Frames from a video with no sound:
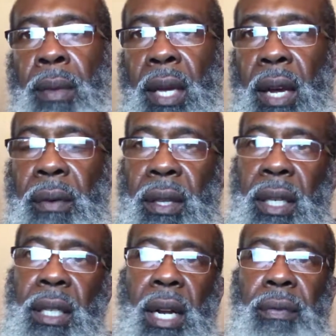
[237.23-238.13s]

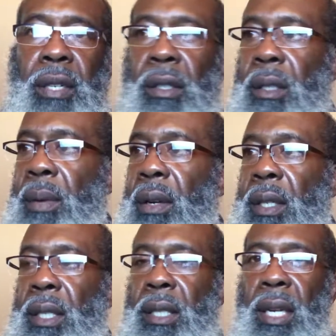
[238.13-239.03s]
Everything that I've talked about in
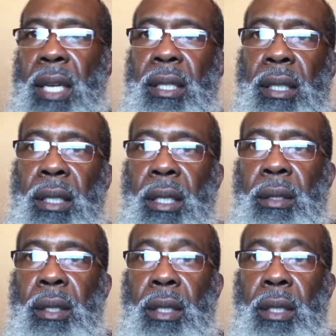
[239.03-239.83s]
this lesson, this